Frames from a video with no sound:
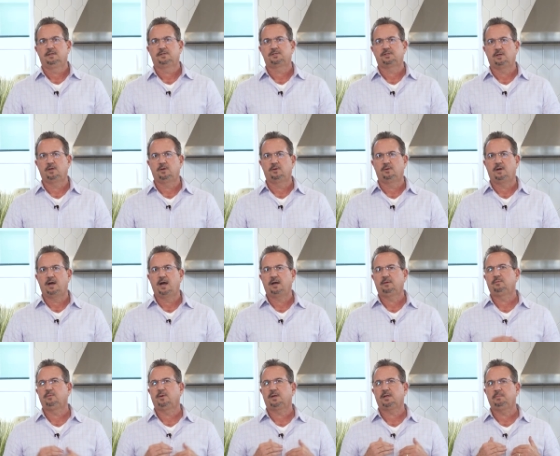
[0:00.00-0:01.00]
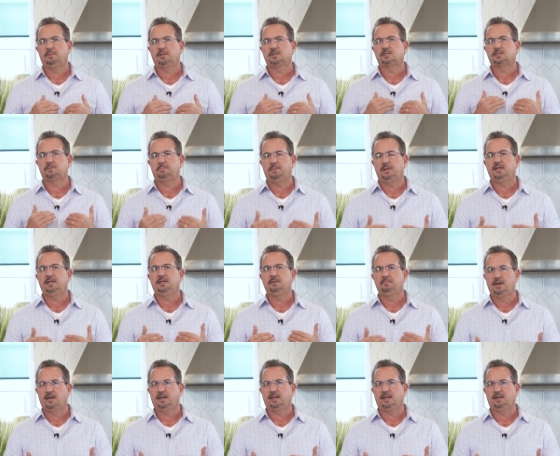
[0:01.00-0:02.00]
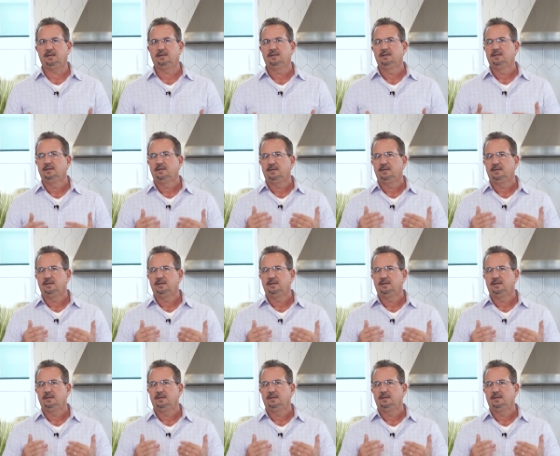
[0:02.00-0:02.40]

So I recommend spending money